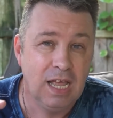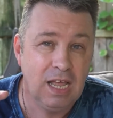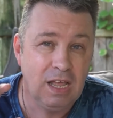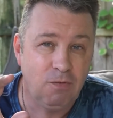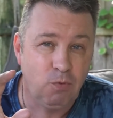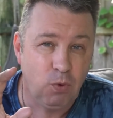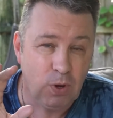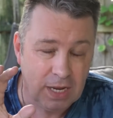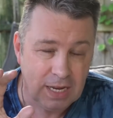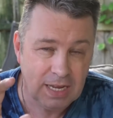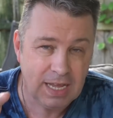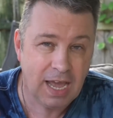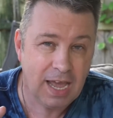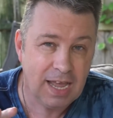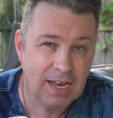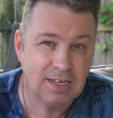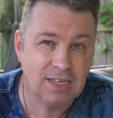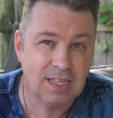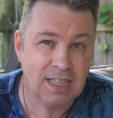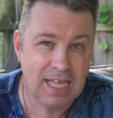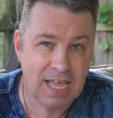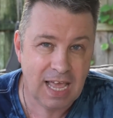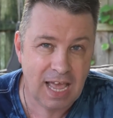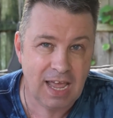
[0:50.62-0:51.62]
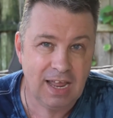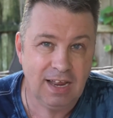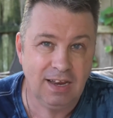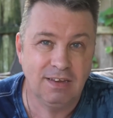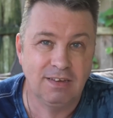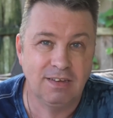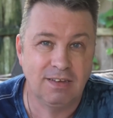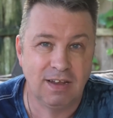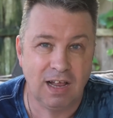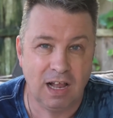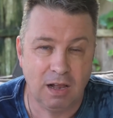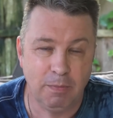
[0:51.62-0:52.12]
If we can get into the
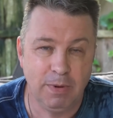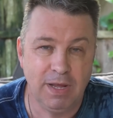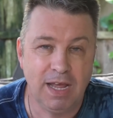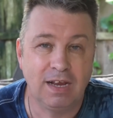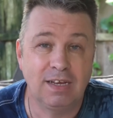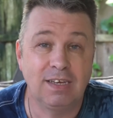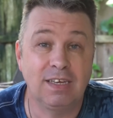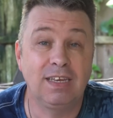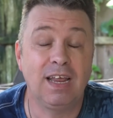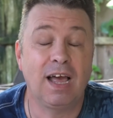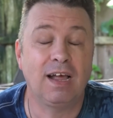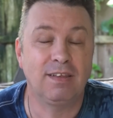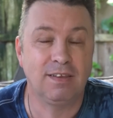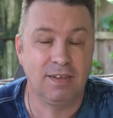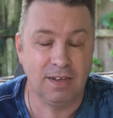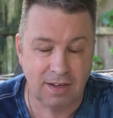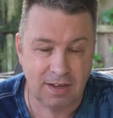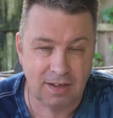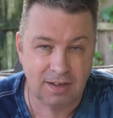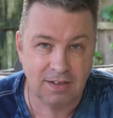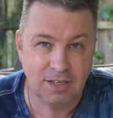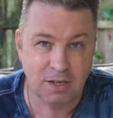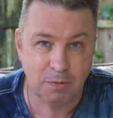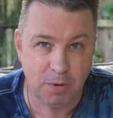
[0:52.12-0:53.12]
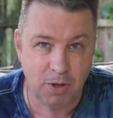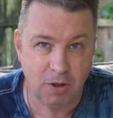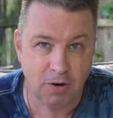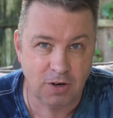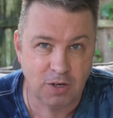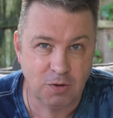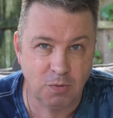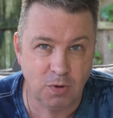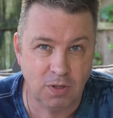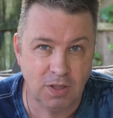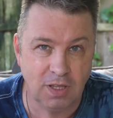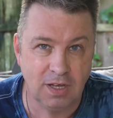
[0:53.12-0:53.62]
eights, I'll be ecstatic, to be
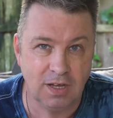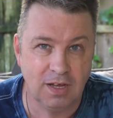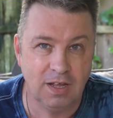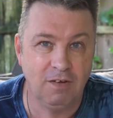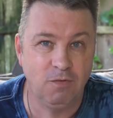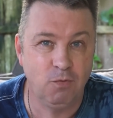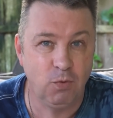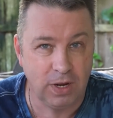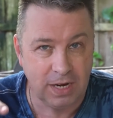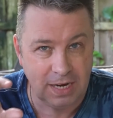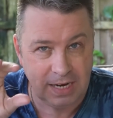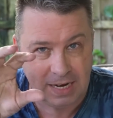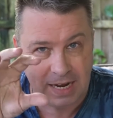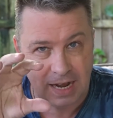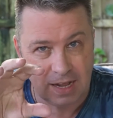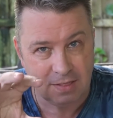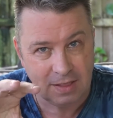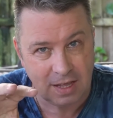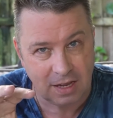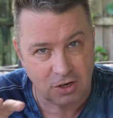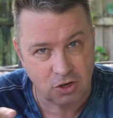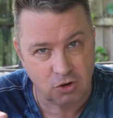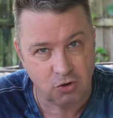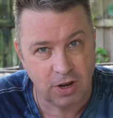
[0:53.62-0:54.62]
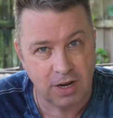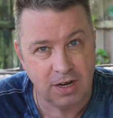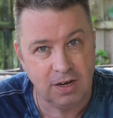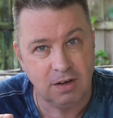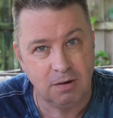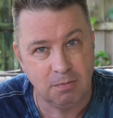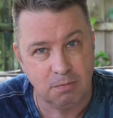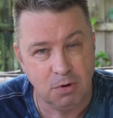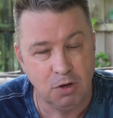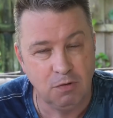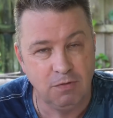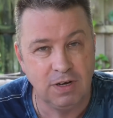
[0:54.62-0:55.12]
honest with you. If we can get that
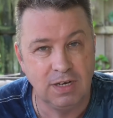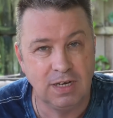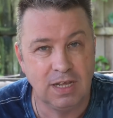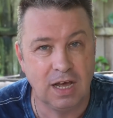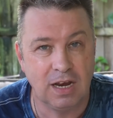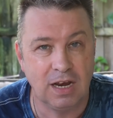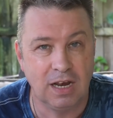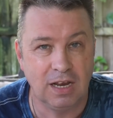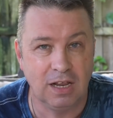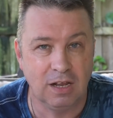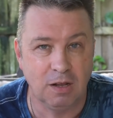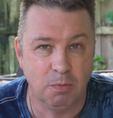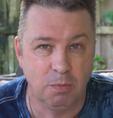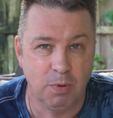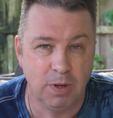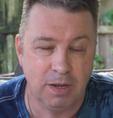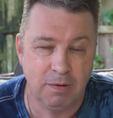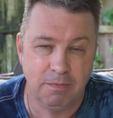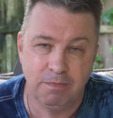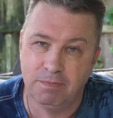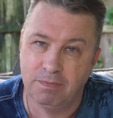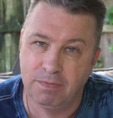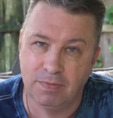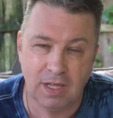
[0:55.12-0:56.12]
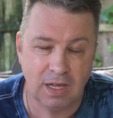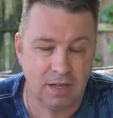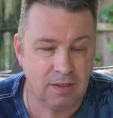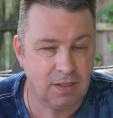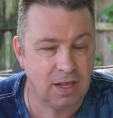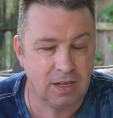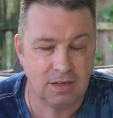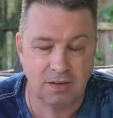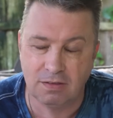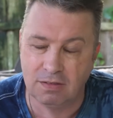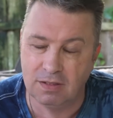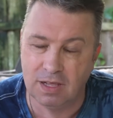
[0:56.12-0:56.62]
trend moving down a little bit, then
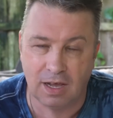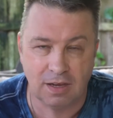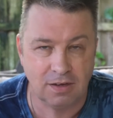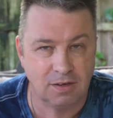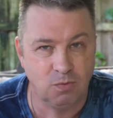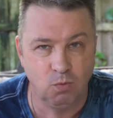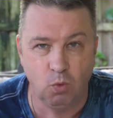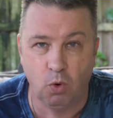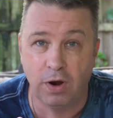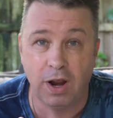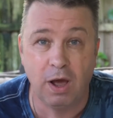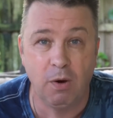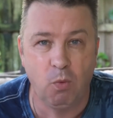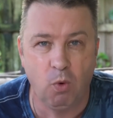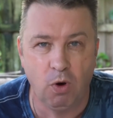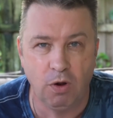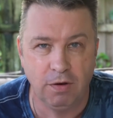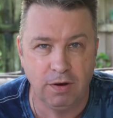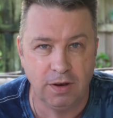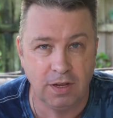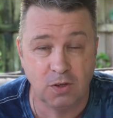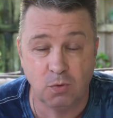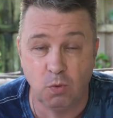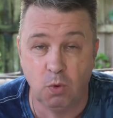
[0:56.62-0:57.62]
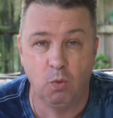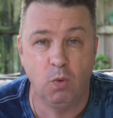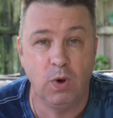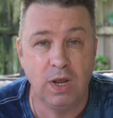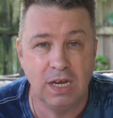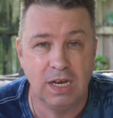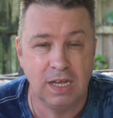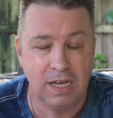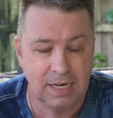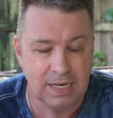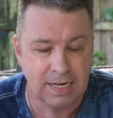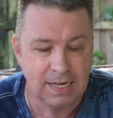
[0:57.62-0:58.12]
that's, that's what I want, that's what we
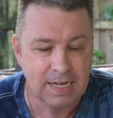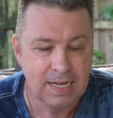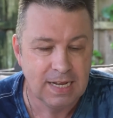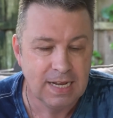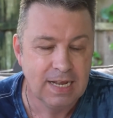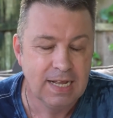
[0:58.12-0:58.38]
need.